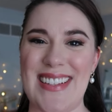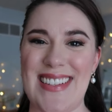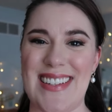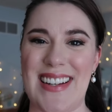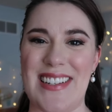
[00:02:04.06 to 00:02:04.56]

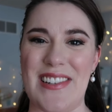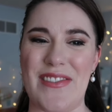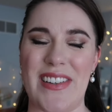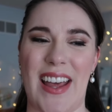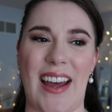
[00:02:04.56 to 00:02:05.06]
stay
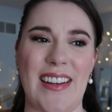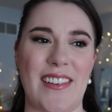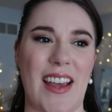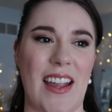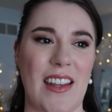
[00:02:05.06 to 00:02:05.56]
tuned for that
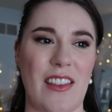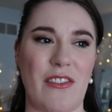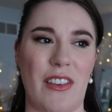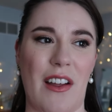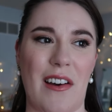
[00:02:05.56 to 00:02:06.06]
near the end of the
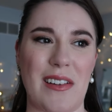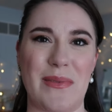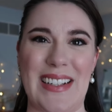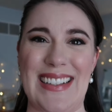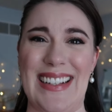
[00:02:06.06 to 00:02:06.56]

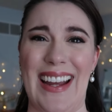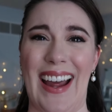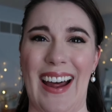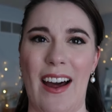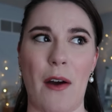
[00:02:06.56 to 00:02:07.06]
vlog. But
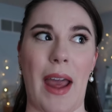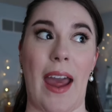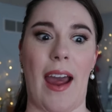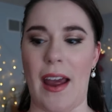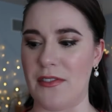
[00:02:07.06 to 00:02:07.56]
yeah,
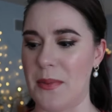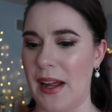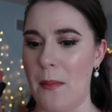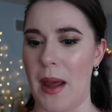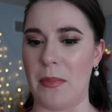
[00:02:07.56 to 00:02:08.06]
okay, I have to
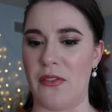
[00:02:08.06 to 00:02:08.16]
pick out my